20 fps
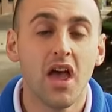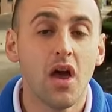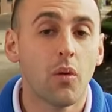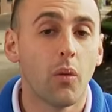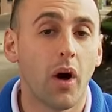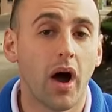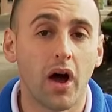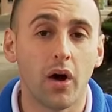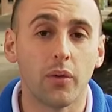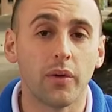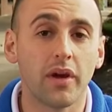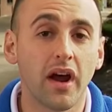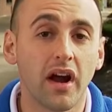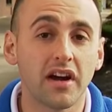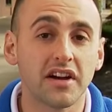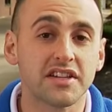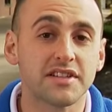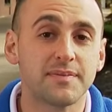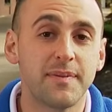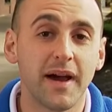While we are
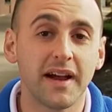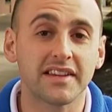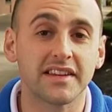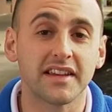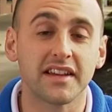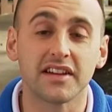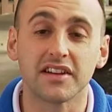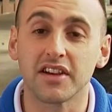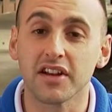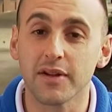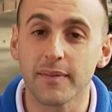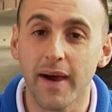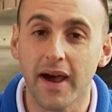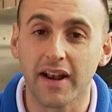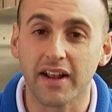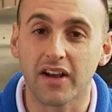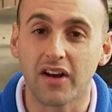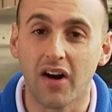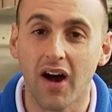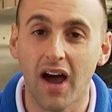expecting a good amount
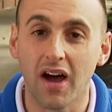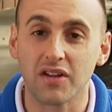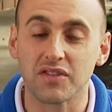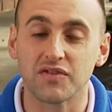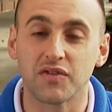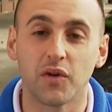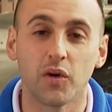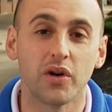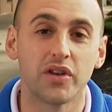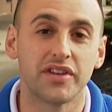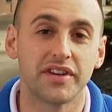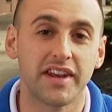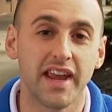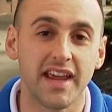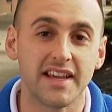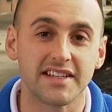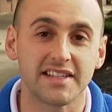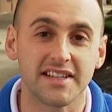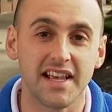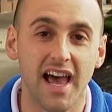of clouds for the
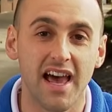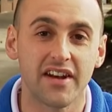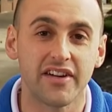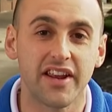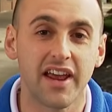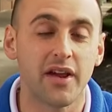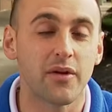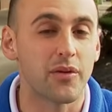day Saturday,